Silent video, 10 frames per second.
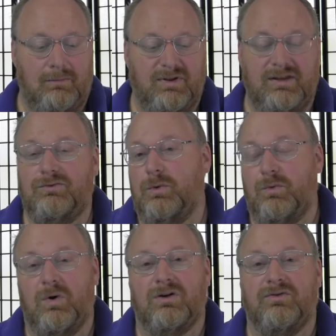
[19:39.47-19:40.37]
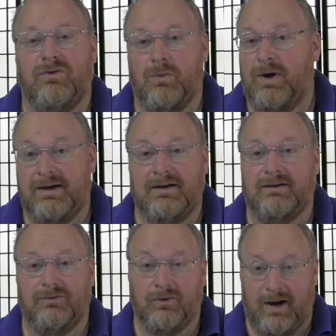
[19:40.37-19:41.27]
But this one works for what it
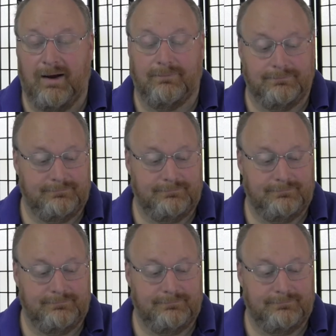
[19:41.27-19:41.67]
is for now.